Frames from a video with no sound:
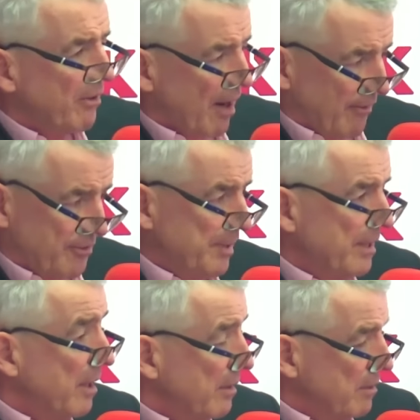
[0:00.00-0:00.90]
aircraft. I
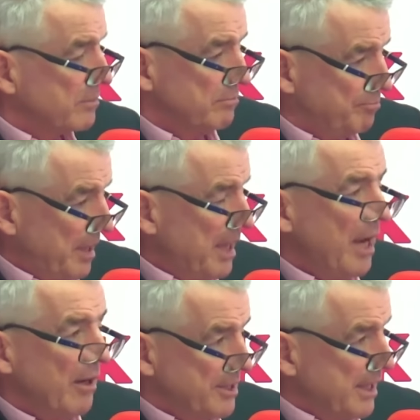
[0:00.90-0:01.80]
mean, look, B
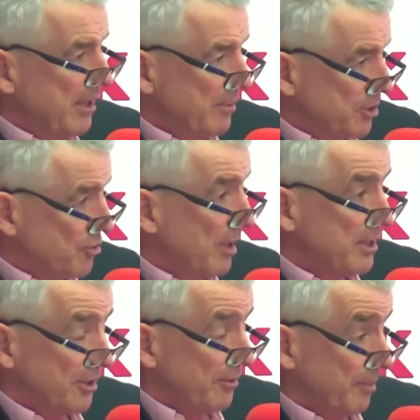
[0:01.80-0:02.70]
A are dealing with
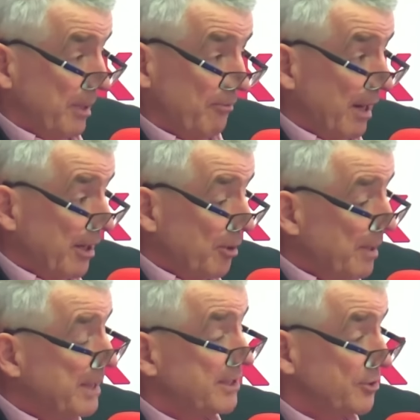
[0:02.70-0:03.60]
strikes on a pretty regular
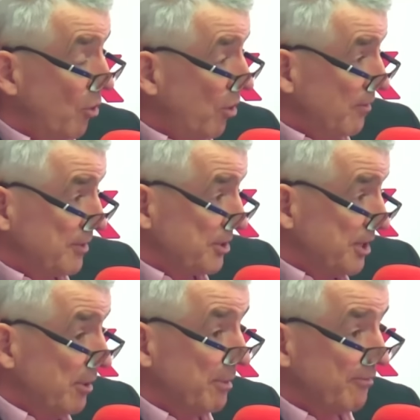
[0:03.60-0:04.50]
basis. All of us are
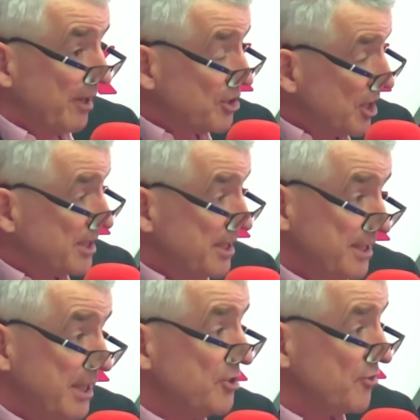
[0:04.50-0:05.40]
dealing with French A T
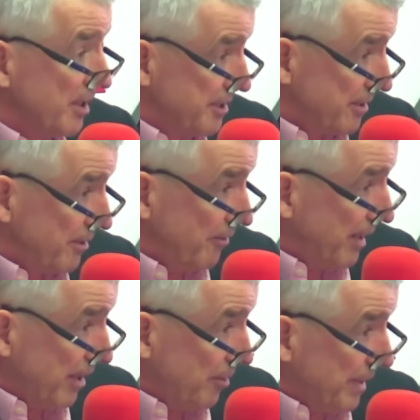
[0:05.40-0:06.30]
C strikes on a
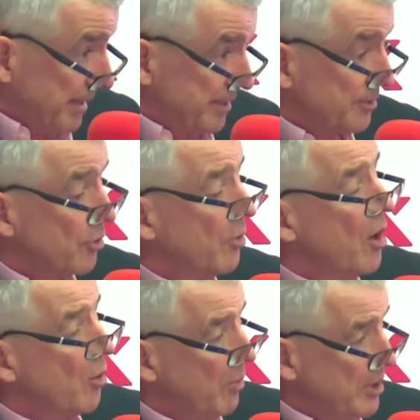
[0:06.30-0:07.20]
regular basis. So
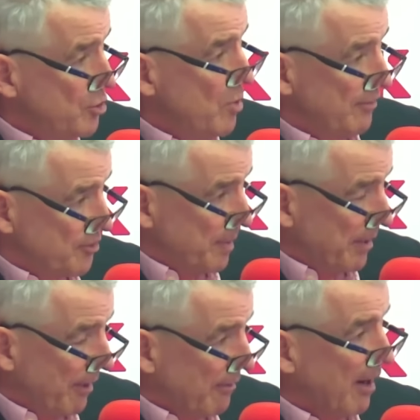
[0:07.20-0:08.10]
we do have
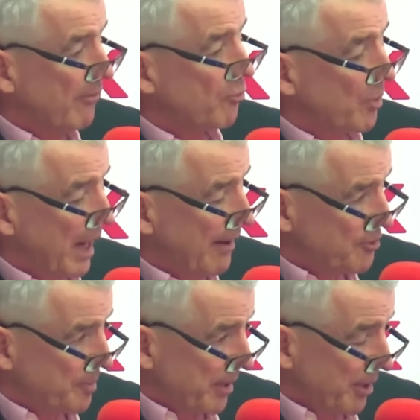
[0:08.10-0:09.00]
spare aircraft. We
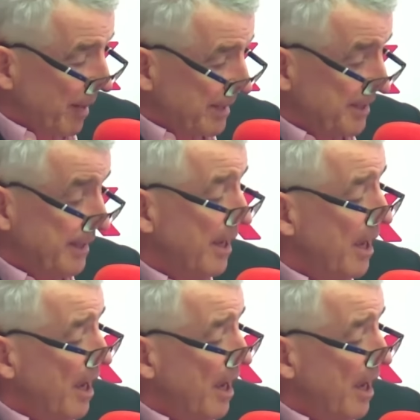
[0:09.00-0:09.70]
have spare capacity.